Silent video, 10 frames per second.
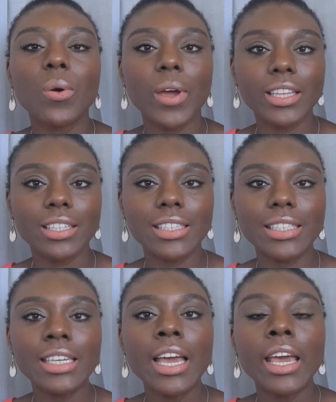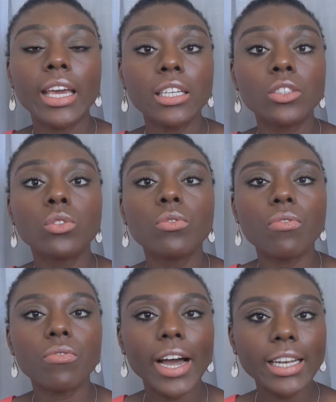correctly into
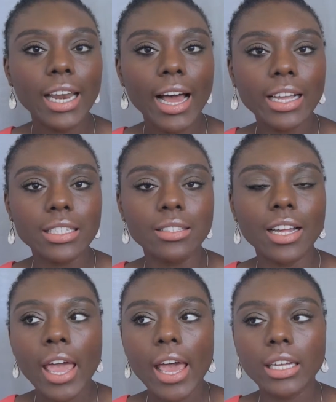the fine lines that,